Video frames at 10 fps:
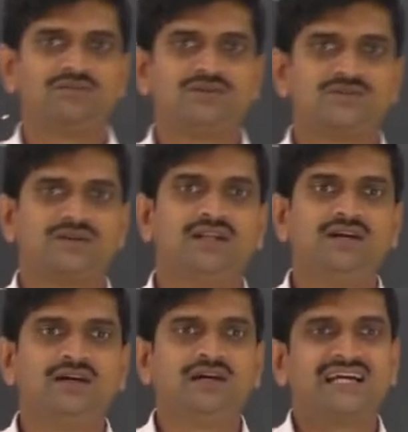which one?
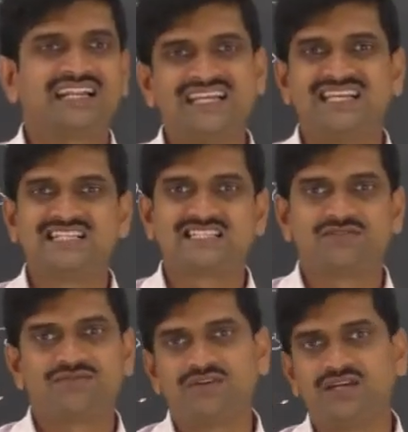Rice,
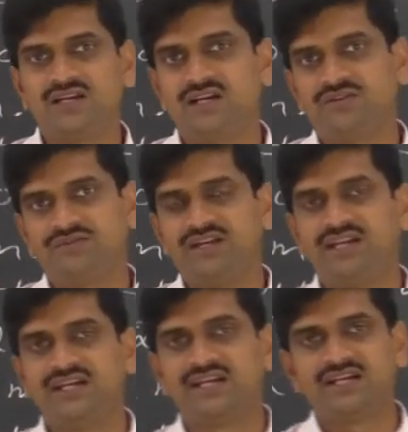
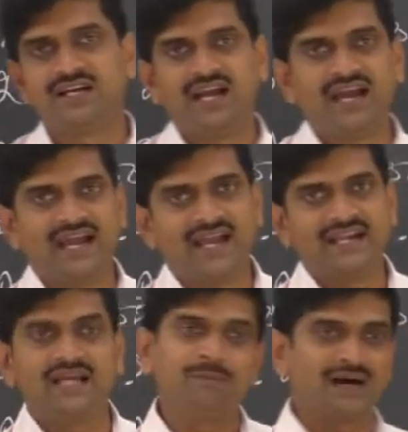wheat
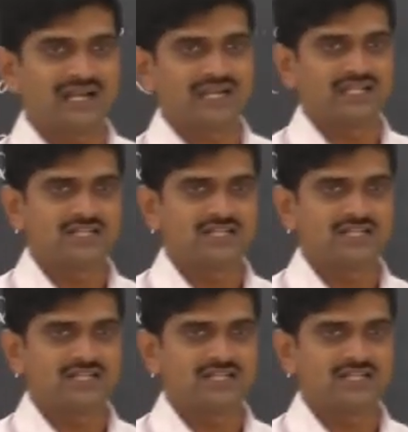and barley.